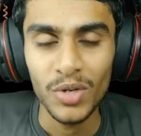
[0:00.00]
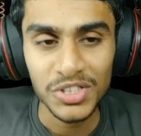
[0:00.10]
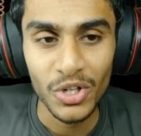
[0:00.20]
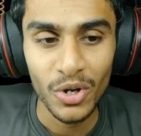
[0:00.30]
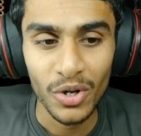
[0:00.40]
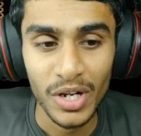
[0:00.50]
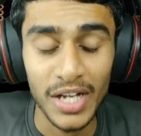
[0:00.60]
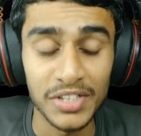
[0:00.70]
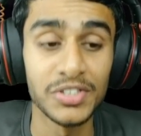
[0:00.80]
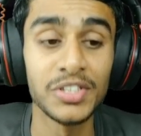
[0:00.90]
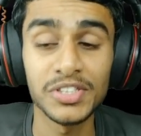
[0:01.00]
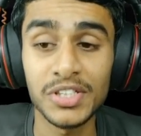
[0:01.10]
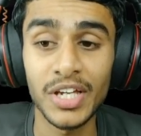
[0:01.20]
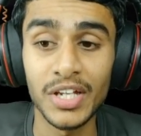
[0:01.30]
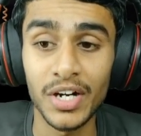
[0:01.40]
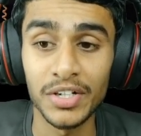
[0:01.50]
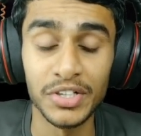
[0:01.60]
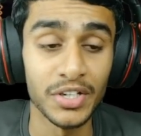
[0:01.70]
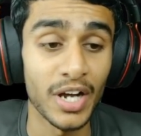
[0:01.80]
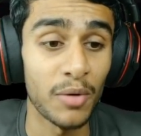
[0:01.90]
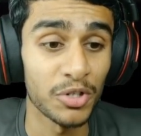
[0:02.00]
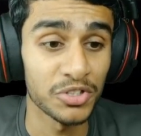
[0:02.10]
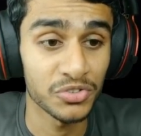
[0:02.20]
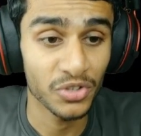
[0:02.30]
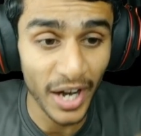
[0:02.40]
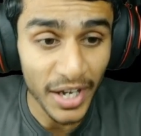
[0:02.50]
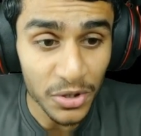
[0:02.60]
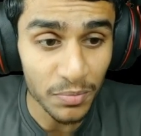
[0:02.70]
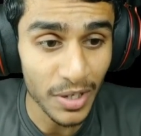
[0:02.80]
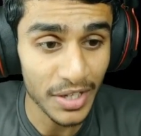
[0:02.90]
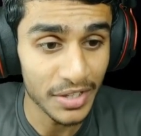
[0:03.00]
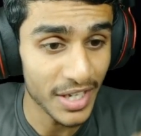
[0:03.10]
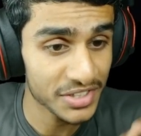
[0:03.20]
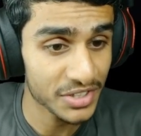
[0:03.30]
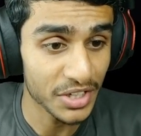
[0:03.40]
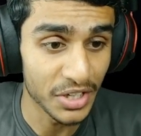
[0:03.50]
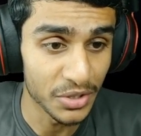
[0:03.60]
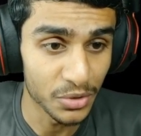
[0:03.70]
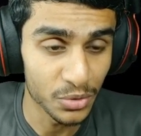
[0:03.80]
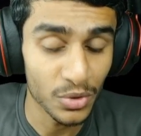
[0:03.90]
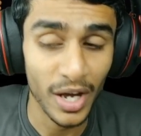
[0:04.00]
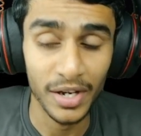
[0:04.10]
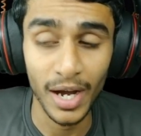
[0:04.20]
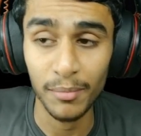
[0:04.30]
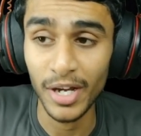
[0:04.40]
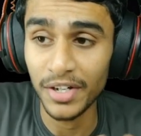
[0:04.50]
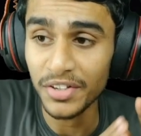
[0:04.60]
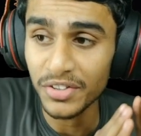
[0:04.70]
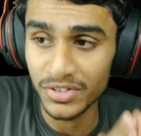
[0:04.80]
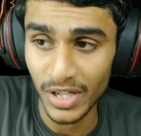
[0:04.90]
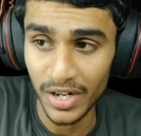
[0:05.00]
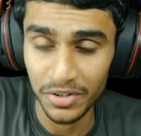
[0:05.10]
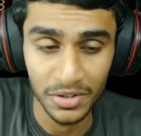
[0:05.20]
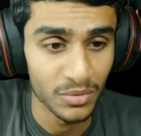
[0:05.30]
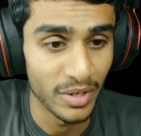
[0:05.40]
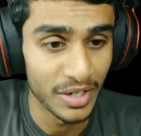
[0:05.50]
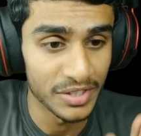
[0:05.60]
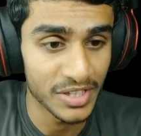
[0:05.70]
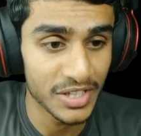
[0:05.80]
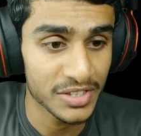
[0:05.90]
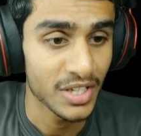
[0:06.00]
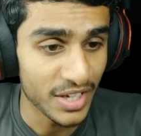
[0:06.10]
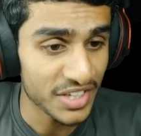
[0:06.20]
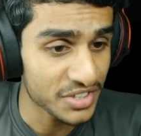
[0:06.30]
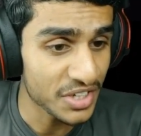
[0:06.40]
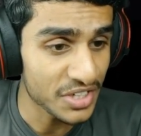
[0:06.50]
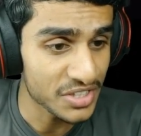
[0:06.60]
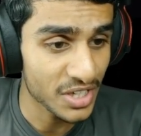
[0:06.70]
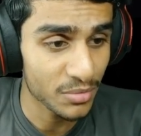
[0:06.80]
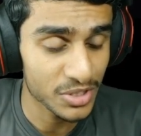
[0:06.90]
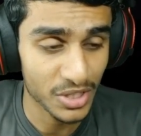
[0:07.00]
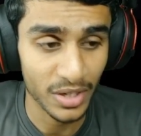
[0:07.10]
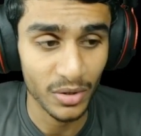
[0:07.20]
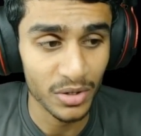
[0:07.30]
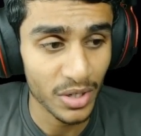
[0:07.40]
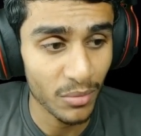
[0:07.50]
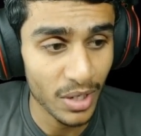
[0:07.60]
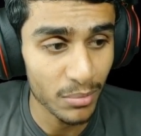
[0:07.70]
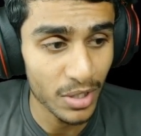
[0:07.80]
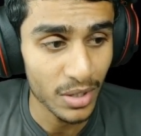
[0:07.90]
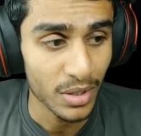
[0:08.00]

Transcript: What's going on, guys? This is Kedar here. I was trying to play Destiny 2 and I'm getting this error where it says Destiny servers are not available.